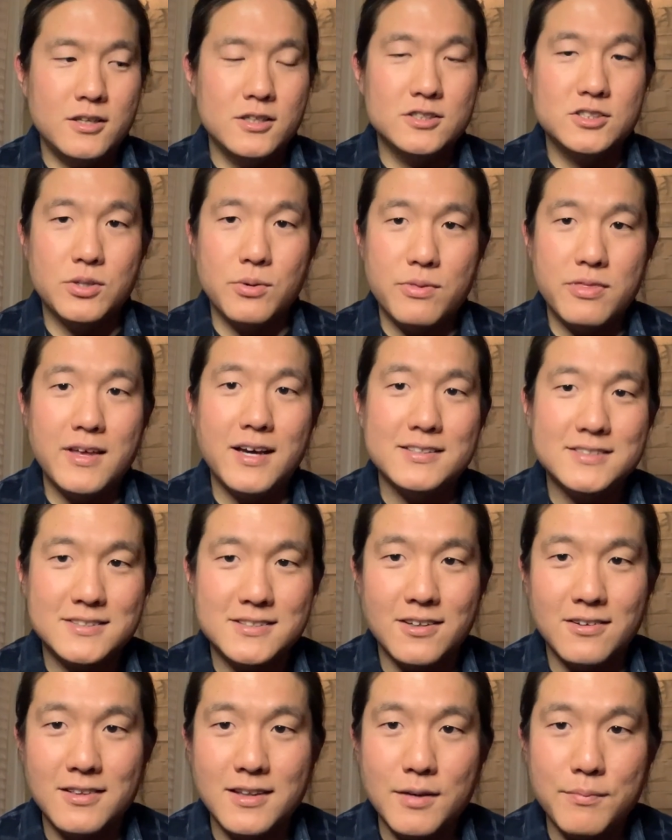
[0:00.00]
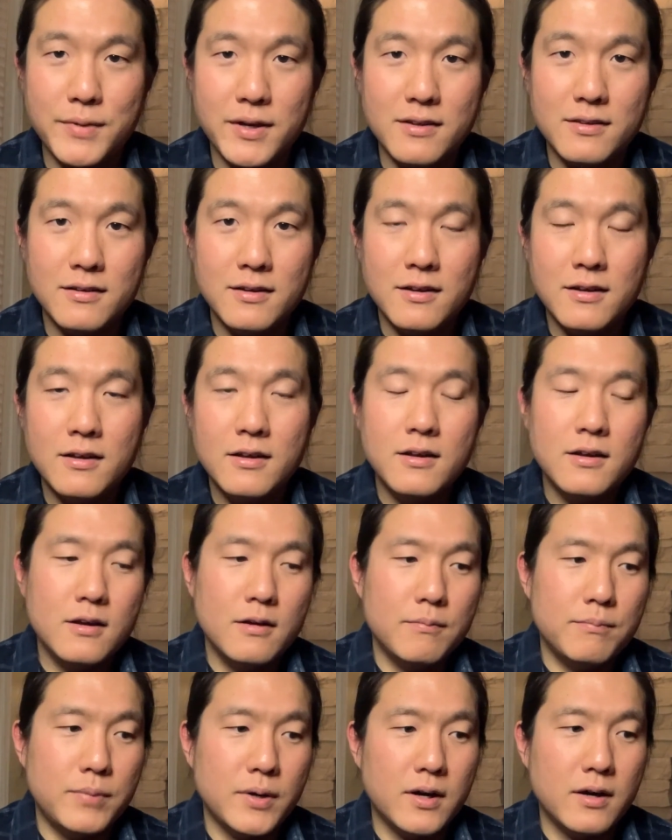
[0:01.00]
So that's the limit.
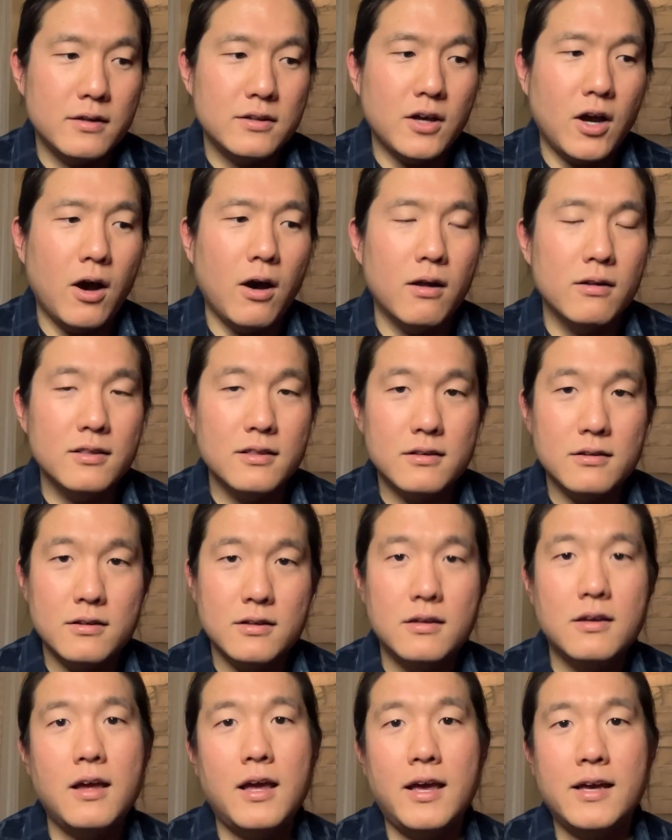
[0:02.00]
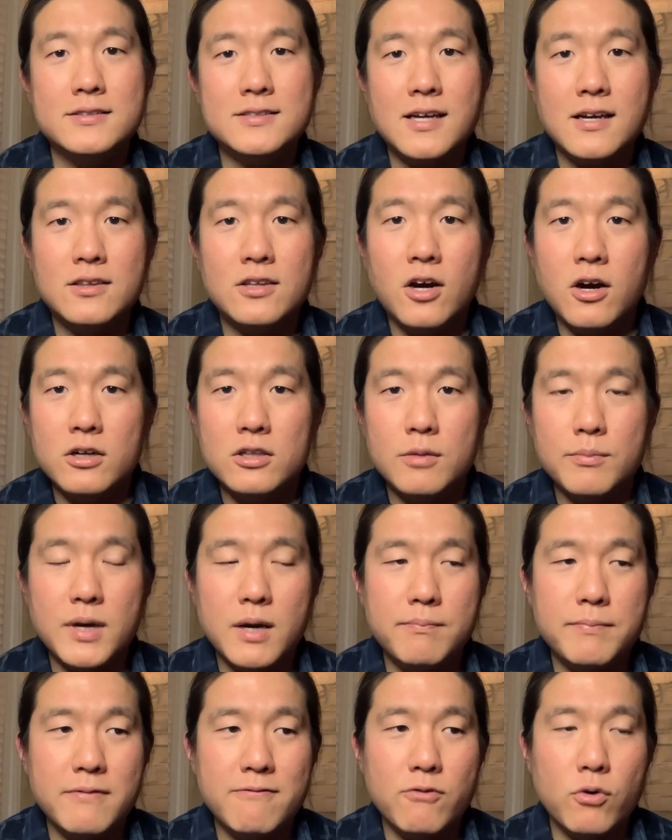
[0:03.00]
But as I talked
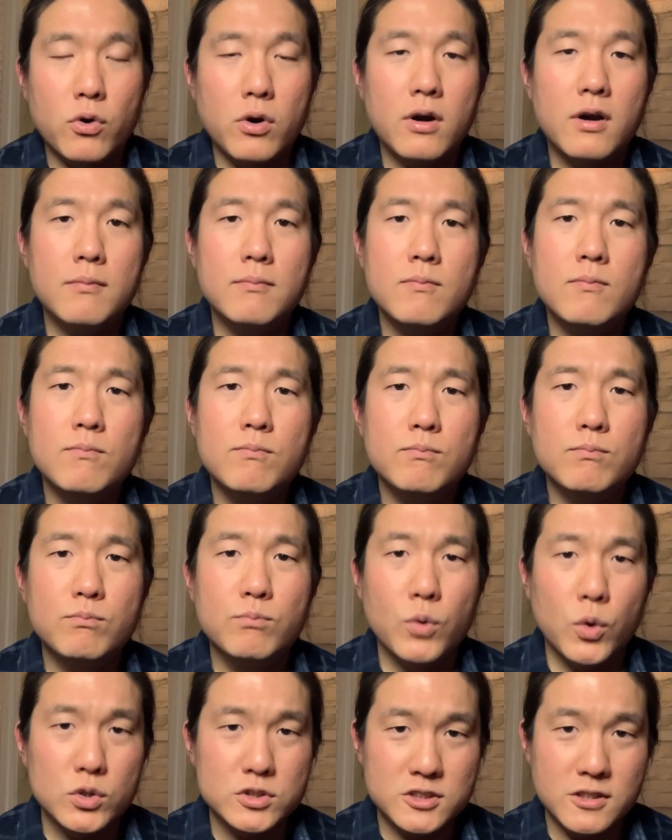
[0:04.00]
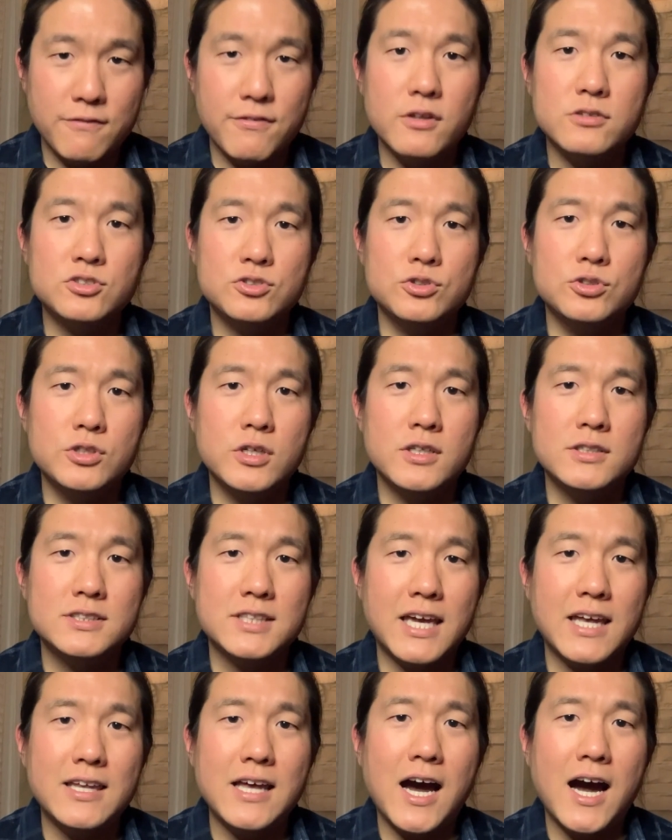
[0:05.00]
about before, most of the students
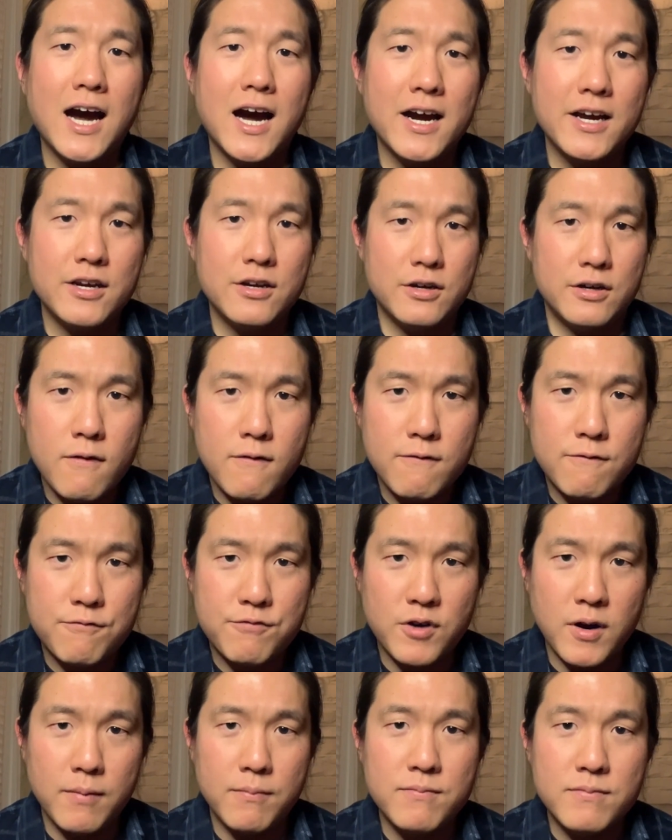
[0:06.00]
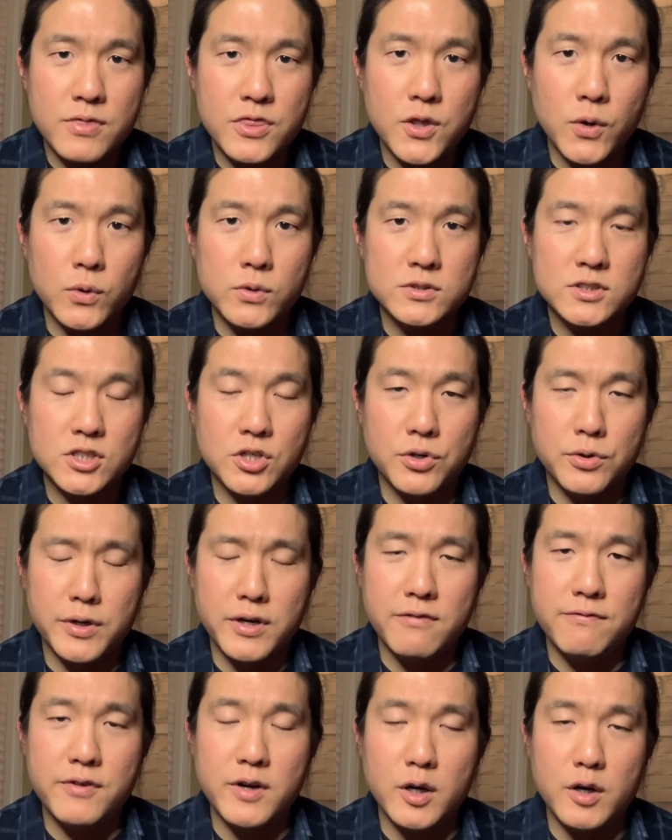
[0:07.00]
get hired from those
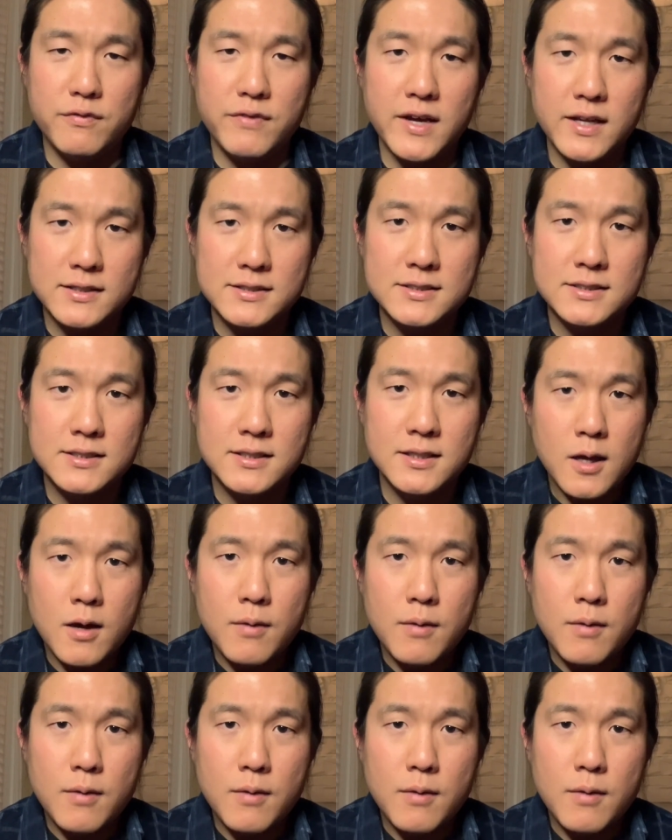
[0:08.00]
career fair events.